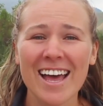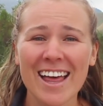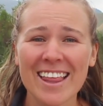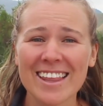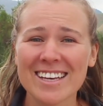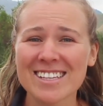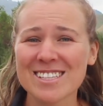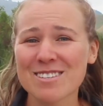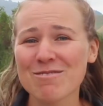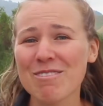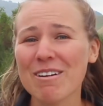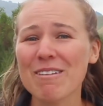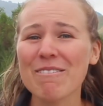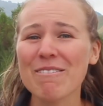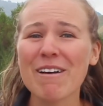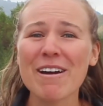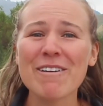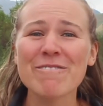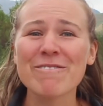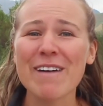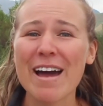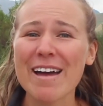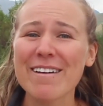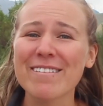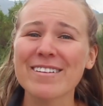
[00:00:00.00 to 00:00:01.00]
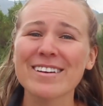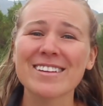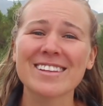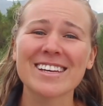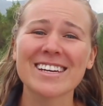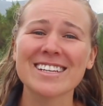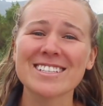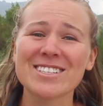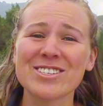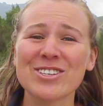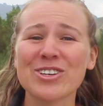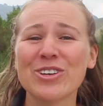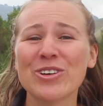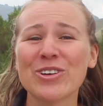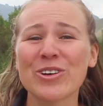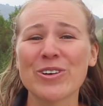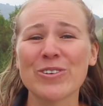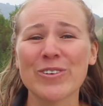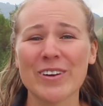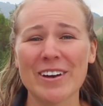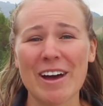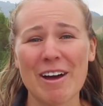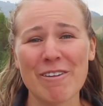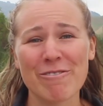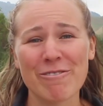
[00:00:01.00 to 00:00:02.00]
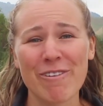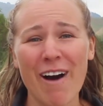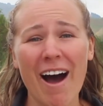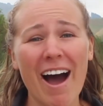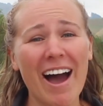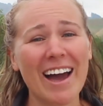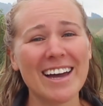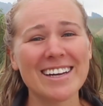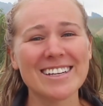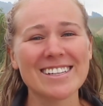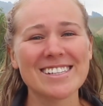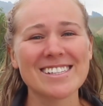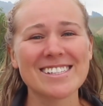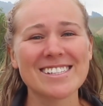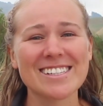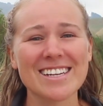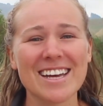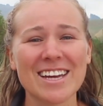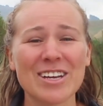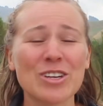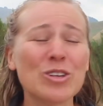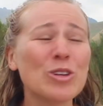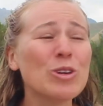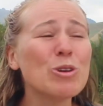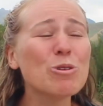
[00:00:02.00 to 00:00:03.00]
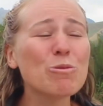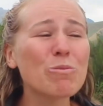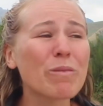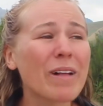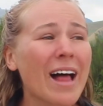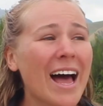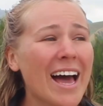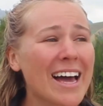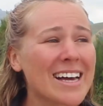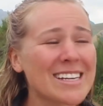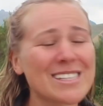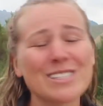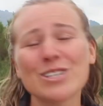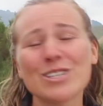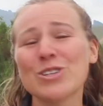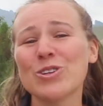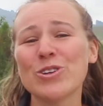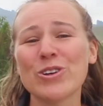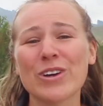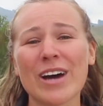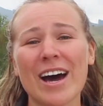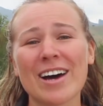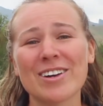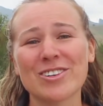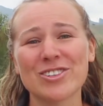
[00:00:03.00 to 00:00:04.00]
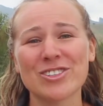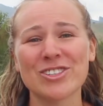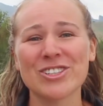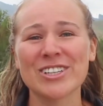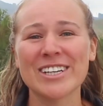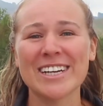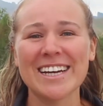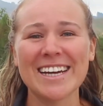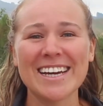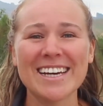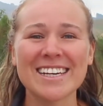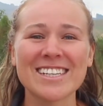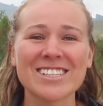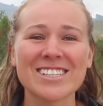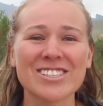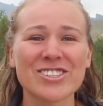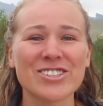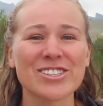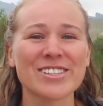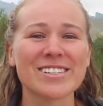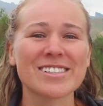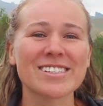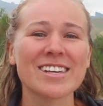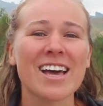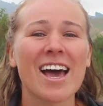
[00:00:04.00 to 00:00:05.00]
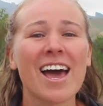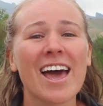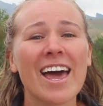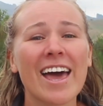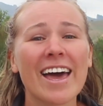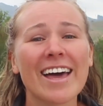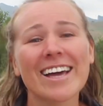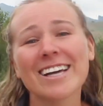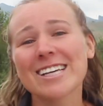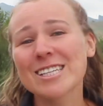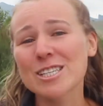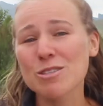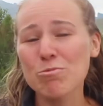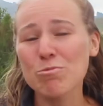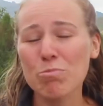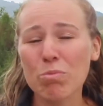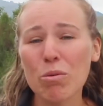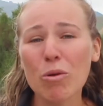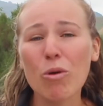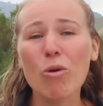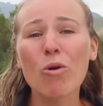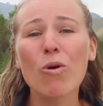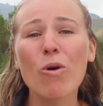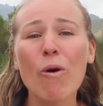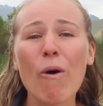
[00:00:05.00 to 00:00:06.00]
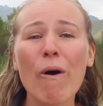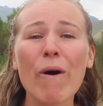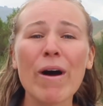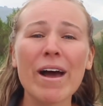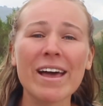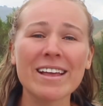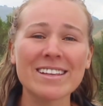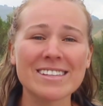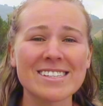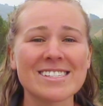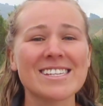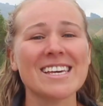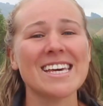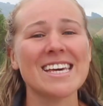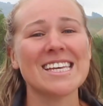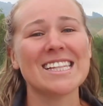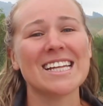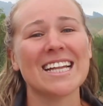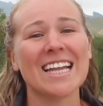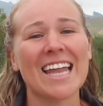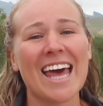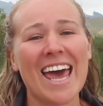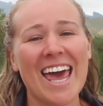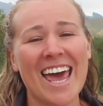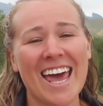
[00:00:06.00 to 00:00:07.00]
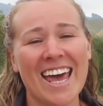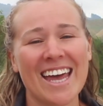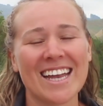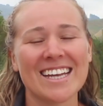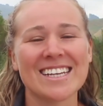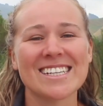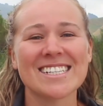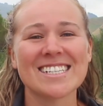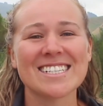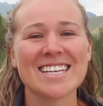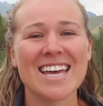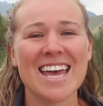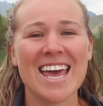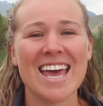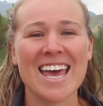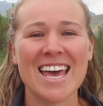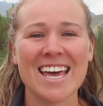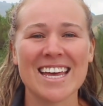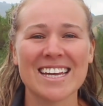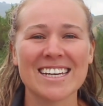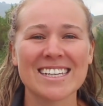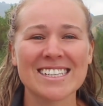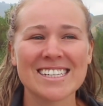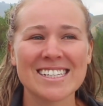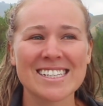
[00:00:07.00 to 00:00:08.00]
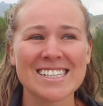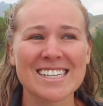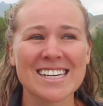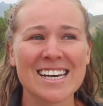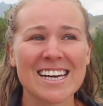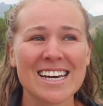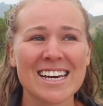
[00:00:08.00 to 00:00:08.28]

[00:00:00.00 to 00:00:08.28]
this is one of my favourite things to do when I find a new place, a new country, is just explore and see the land and